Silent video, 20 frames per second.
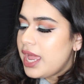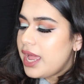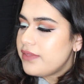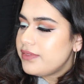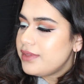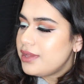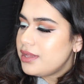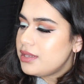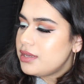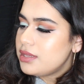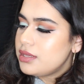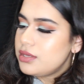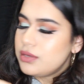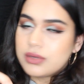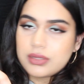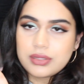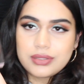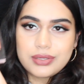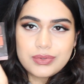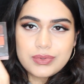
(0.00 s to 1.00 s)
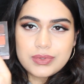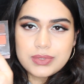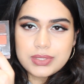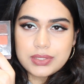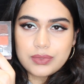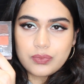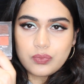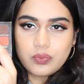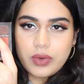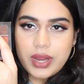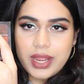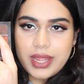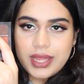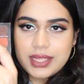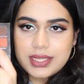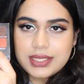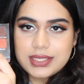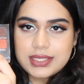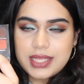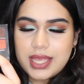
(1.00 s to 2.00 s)
and then you can use the
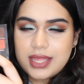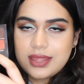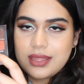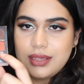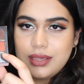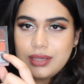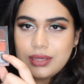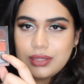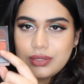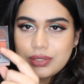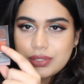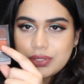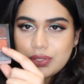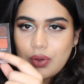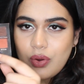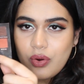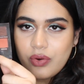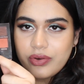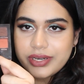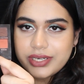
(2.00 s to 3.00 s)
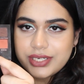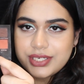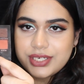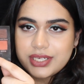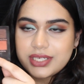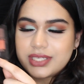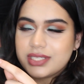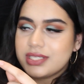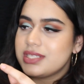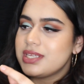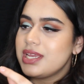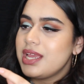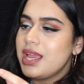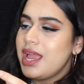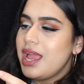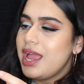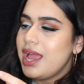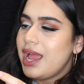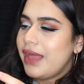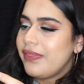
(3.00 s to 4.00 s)
reds, and then you can use the oranges,
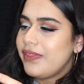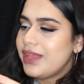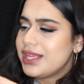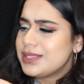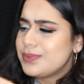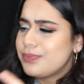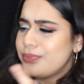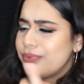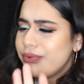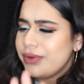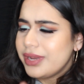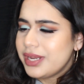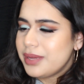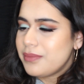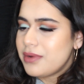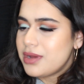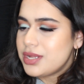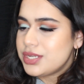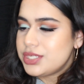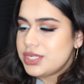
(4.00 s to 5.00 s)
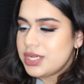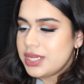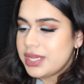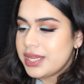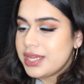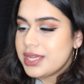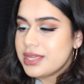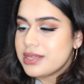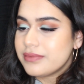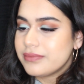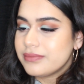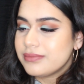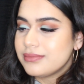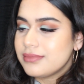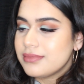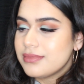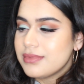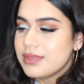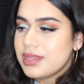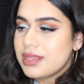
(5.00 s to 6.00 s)
and that's pretty much it.
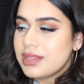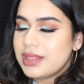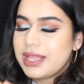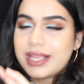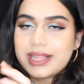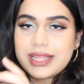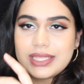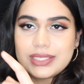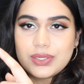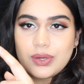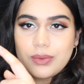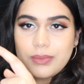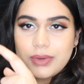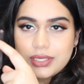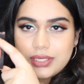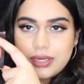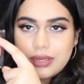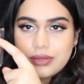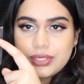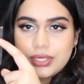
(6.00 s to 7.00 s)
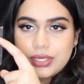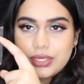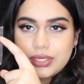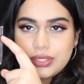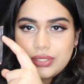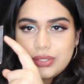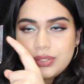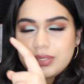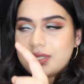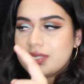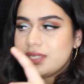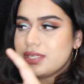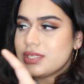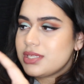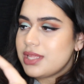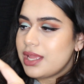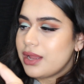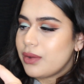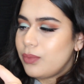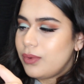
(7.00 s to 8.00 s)
Like, there's not much else you can do. There's
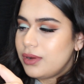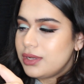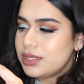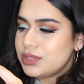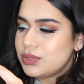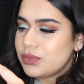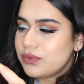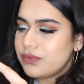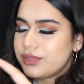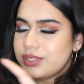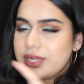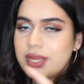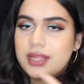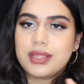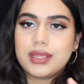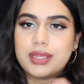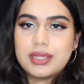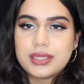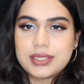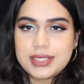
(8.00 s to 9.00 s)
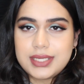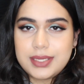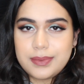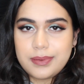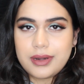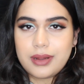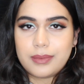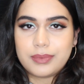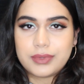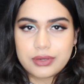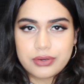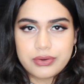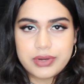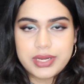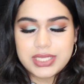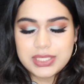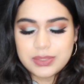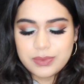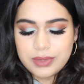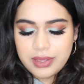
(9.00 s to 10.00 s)
just like one sort of shade that you can deepen up the
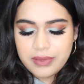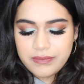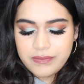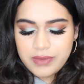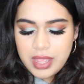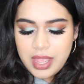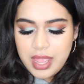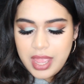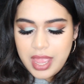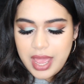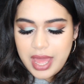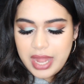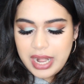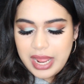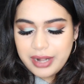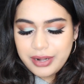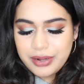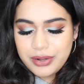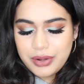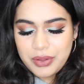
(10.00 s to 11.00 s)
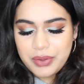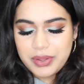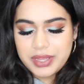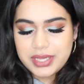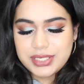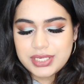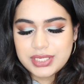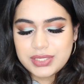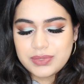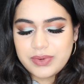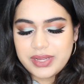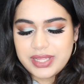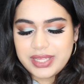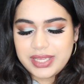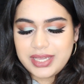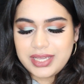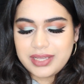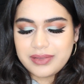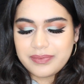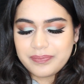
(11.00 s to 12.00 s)
crease with, and I don't know, it's just
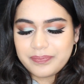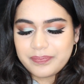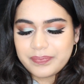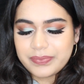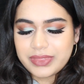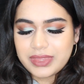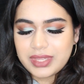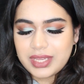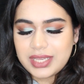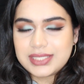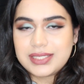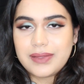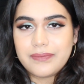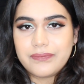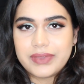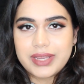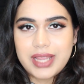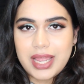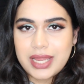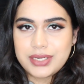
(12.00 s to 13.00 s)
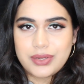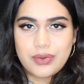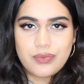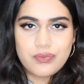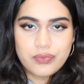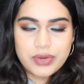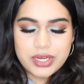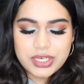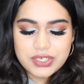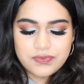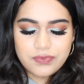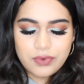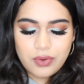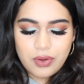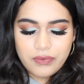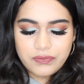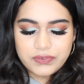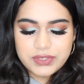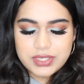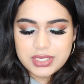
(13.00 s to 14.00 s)
really, it's something I don't reach for
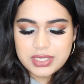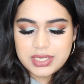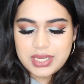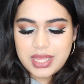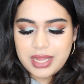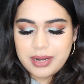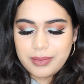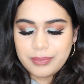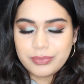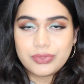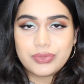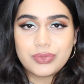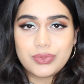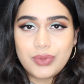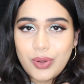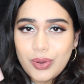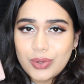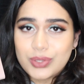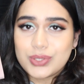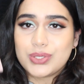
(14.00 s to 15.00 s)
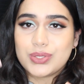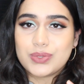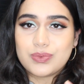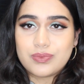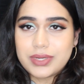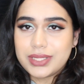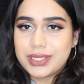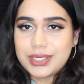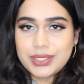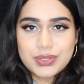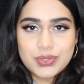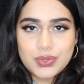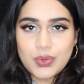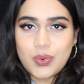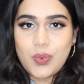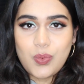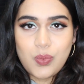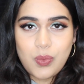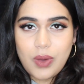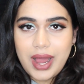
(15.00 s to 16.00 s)
often, and I'm not really
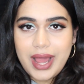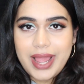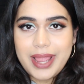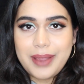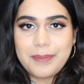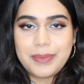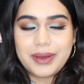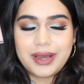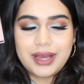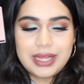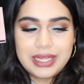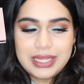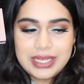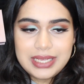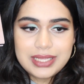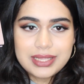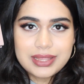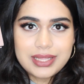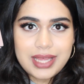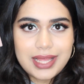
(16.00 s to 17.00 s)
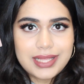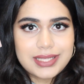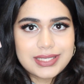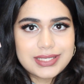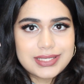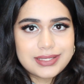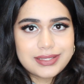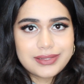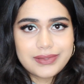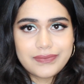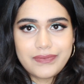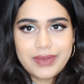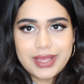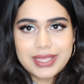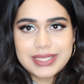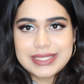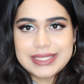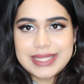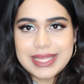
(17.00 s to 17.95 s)
sure why, but that's the first